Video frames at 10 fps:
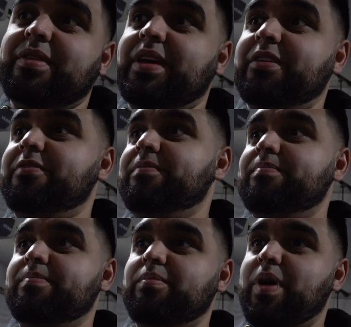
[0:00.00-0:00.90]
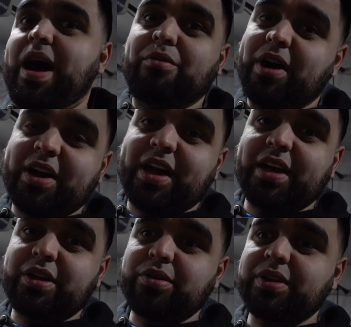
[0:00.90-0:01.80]
if iWire
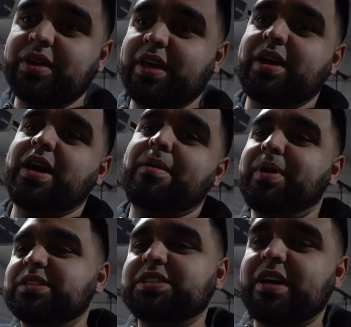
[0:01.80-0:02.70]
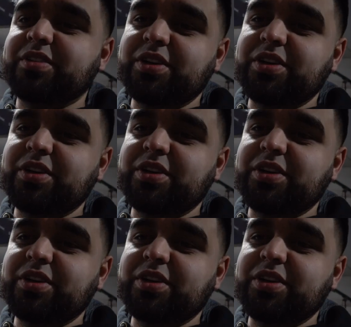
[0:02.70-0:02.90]
can't do it, then I might just have